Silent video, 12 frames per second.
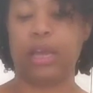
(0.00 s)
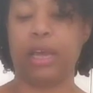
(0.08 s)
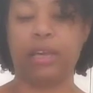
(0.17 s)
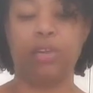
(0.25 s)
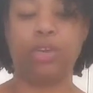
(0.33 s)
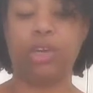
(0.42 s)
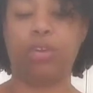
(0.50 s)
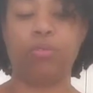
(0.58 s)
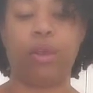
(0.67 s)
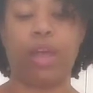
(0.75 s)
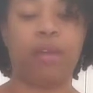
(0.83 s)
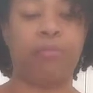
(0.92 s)
And you can do
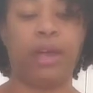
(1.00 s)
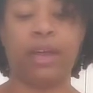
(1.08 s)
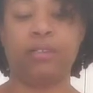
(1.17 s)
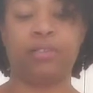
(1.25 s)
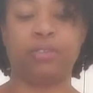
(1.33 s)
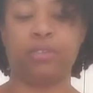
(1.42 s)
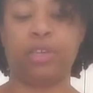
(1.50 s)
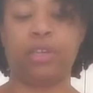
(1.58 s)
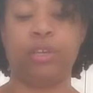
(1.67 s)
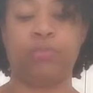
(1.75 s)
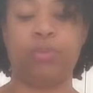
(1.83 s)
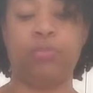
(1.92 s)
it
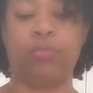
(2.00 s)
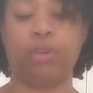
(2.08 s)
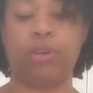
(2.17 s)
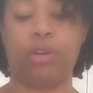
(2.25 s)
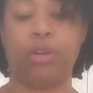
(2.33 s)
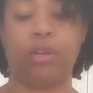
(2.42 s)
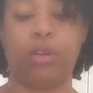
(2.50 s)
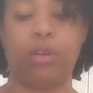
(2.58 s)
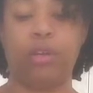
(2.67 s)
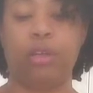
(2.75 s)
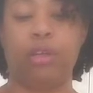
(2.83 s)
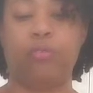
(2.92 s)
haphazardly if you want.
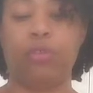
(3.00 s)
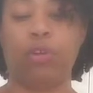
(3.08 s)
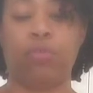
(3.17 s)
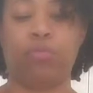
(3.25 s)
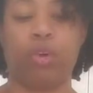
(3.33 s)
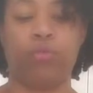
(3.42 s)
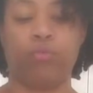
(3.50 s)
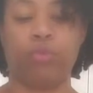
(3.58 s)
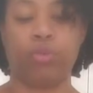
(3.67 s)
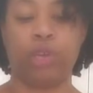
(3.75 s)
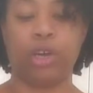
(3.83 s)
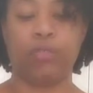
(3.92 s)
If you don't want
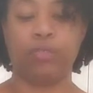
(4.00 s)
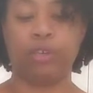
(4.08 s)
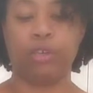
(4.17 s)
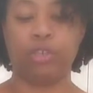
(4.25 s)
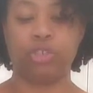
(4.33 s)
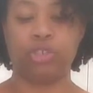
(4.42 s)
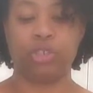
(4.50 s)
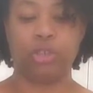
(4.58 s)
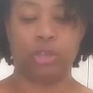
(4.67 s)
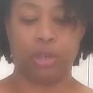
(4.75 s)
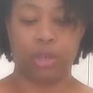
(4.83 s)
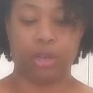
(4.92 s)
full coverage,
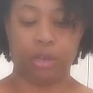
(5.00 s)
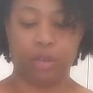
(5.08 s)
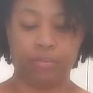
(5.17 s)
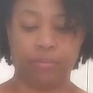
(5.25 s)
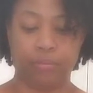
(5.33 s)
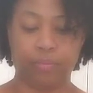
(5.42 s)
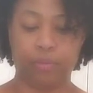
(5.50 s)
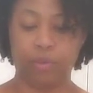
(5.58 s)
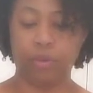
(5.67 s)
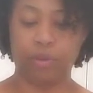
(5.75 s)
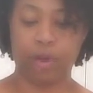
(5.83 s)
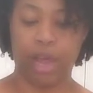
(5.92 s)

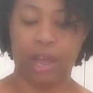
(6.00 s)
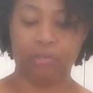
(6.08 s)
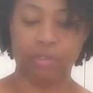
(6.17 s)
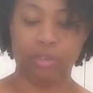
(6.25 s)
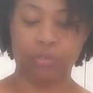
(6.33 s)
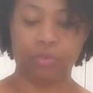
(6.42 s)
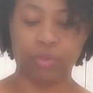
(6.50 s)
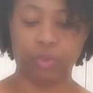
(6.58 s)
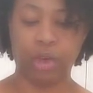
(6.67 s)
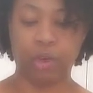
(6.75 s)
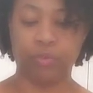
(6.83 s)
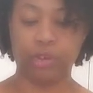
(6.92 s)
you don't have to do full
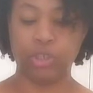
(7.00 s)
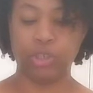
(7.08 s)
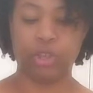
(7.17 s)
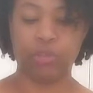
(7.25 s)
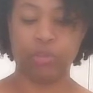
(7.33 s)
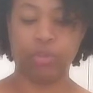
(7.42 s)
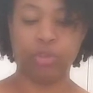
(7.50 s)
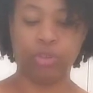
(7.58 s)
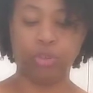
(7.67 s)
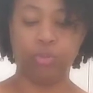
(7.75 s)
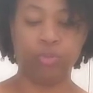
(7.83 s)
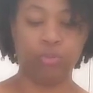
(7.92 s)
coverage. If you
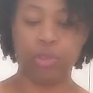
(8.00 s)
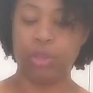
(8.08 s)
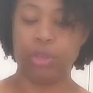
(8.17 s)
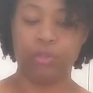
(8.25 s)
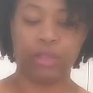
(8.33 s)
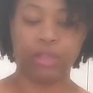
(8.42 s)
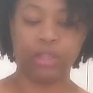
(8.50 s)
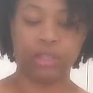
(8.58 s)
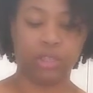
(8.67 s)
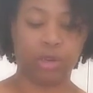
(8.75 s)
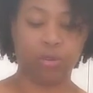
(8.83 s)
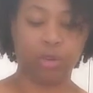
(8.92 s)
do, that's
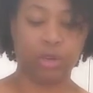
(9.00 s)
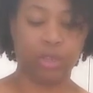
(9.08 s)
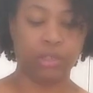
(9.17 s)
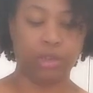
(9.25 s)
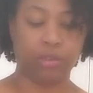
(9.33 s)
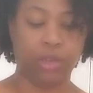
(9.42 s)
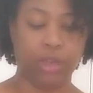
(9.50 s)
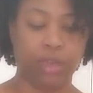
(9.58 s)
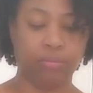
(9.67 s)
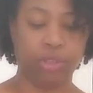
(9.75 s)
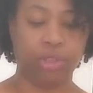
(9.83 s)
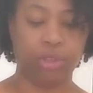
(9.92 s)
totally
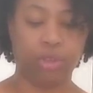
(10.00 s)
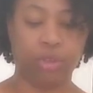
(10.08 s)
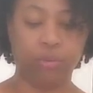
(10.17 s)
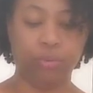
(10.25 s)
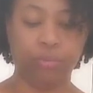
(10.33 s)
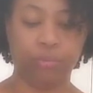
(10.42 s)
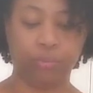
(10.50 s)
up to you.